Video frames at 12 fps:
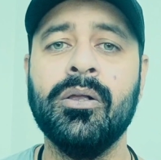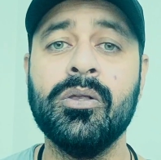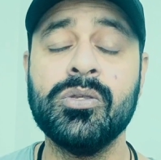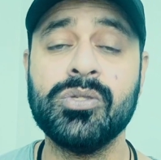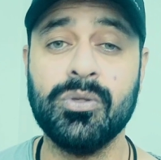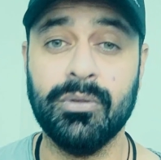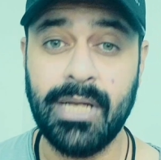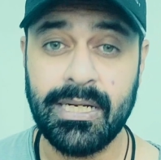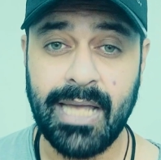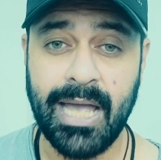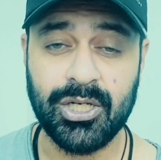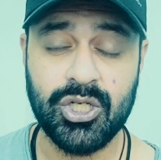So
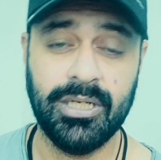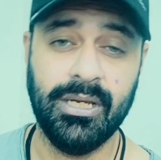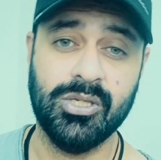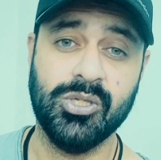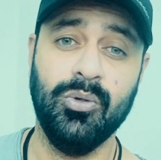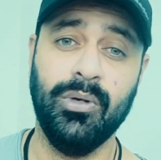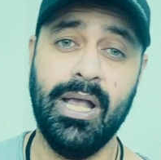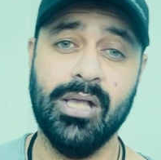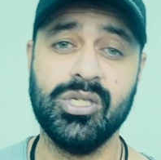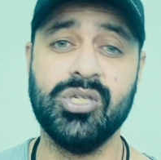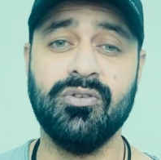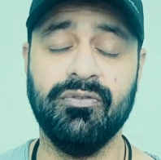that action is known
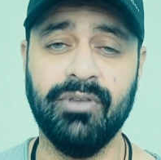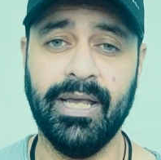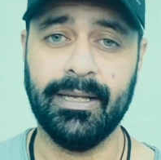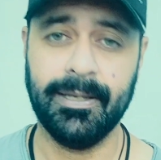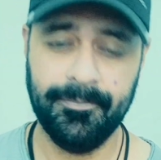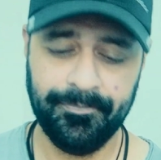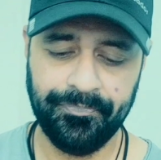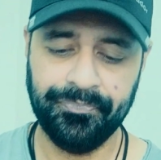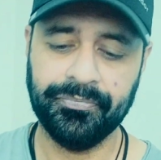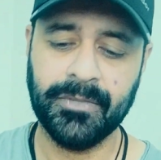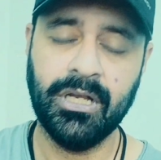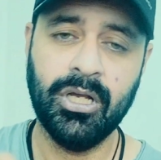as to flick.
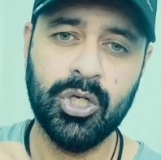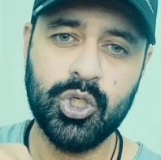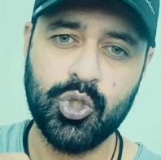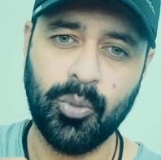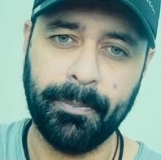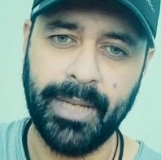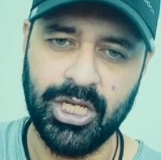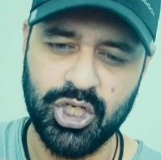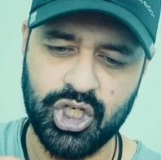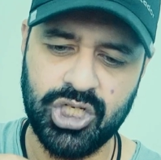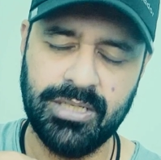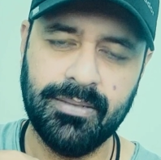To
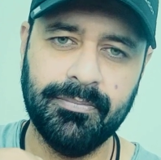pinch.